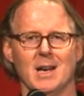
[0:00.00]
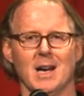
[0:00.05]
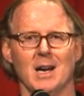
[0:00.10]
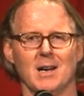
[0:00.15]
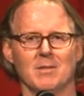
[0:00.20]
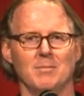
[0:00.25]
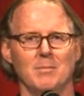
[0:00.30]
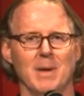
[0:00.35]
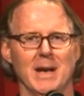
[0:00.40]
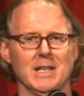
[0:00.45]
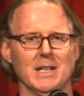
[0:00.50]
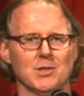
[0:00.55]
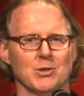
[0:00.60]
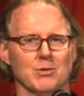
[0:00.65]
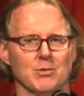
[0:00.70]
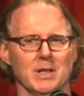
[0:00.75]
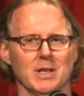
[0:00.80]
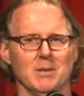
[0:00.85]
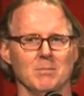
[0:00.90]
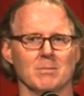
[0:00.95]
of
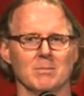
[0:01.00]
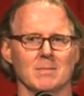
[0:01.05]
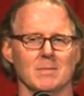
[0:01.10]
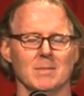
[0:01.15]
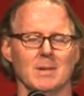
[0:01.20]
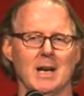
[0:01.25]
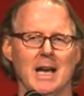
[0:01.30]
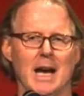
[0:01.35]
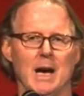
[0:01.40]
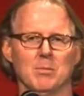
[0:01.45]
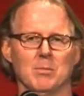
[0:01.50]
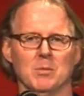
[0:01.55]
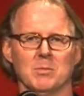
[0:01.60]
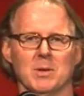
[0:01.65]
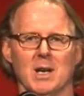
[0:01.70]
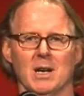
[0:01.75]
mainstream album